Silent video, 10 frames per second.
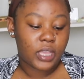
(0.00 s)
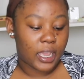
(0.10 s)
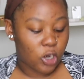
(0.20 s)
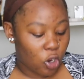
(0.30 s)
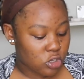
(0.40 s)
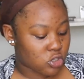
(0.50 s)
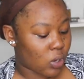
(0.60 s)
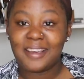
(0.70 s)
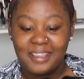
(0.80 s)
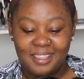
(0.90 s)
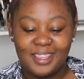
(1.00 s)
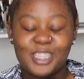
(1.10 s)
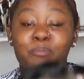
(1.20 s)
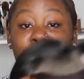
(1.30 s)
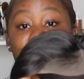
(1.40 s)
And also,
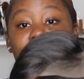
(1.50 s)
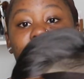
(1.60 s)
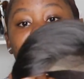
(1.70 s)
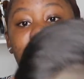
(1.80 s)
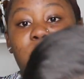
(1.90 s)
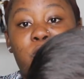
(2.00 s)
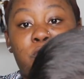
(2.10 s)
it's pre-plugged